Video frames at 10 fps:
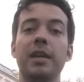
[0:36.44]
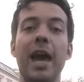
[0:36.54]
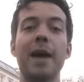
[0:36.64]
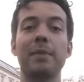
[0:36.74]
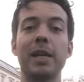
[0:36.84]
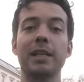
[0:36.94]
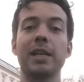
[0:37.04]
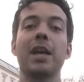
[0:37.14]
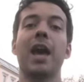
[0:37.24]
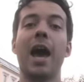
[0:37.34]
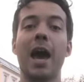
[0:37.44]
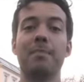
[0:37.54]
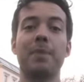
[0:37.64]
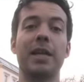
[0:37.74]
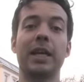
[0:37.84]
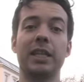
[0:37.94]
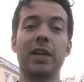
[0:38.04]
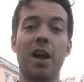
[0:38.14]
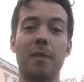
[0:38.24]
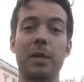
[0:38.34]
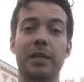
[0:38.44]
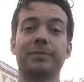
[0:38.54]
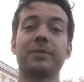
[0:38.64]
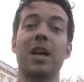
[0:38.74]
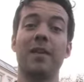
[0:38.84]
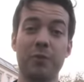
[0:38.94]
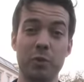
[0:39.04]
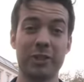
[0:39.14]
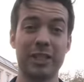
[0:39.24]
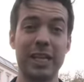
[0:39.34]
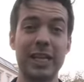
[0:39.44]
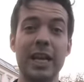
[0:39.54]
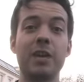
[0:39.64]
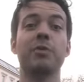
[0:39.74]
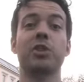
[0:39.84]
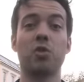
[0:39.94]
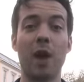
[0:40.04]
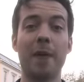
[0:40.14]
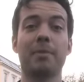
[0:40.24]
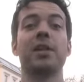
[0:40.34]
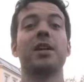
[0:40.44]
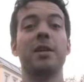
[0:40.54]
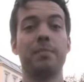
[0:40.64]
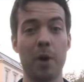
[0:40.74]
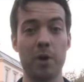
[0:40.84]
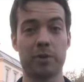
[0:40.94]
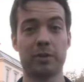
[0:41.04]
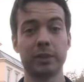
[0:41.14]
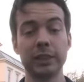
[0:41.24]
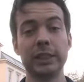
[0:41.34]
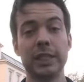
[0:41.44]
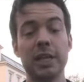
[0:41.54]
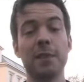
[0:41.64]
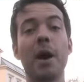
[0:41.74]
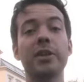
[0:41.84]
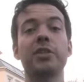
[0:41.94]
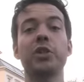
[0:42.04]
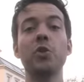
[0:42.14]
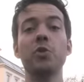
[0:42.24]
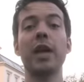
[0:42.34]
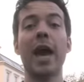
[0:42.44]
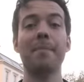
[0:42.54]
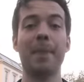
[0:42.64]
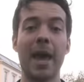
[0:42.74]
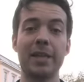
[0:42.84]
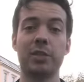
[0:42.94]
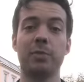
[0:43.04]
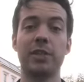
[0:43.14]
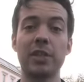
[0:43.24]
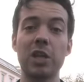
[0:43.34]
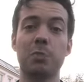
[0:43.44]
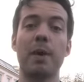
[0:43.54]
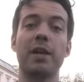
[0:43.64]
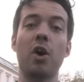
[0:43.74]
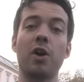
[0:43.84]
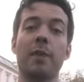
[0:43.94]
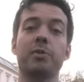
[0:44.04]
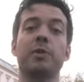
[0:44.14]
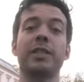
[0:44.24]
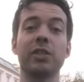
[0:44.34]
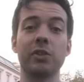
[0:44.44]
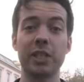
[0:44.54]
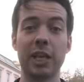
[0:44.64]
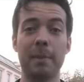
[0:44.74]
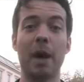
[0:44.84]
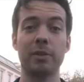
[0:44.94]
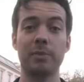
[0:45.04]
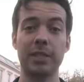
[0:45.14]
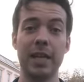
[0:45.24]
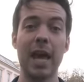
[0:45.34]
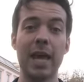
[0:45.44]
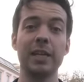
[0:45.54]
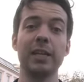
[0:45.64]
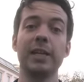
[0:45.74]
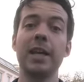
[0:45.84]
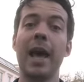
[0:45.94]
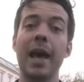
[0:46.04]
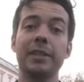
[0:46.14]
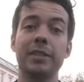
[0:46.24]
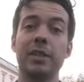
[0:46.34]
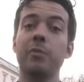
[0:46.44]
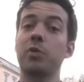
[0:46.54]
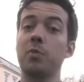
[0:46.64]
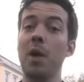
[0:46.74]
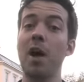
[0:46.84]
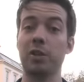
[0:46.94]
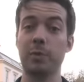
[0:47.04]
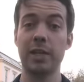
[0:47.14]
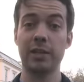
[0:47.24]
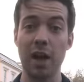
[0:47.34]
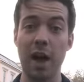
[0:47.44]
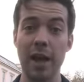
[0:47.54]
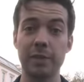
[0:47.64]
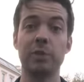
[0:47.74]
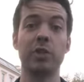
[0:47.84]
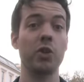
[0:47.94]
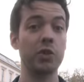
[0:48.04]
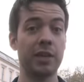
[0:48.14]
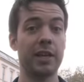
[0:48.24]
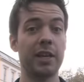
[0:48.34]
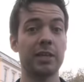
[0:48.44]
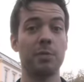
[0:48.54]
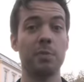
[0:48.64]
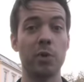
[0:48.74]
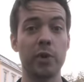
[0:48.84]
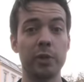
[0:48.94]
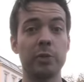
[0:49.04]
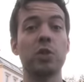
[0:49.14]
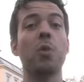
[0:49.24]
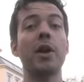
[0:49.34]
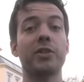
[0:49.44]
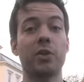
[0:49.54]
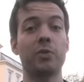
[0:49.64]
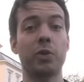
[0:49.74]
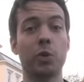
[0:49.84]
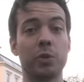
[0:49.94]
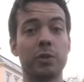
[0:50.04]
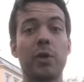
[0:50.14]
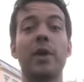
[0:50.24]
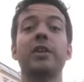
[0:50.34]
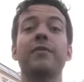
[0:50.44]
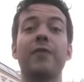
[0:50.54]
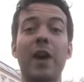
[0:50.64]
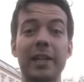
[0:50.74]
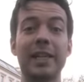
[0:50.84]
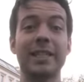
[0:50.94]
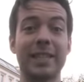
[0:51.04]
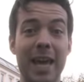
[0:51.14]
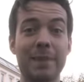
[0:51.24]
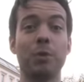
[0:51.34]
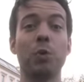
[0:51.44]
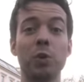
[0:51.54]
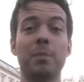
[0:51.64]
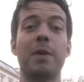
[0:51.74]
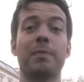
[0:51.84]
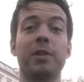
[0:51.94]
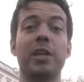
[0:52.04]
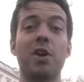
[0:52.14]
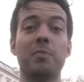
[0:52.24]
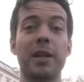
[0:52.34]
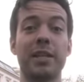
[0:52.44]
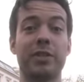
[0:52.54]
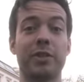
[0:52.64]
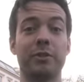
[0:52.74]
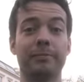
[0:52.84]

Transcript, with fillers: gambling and being in the army. Unfortunately, he was crap at both. He commanded two campaigns that were such big cock-ups, we still sing about them today, and it was remarked when he died, it was a good thing his memorial was quite so tall, so he could finally escape all the people he owed money to.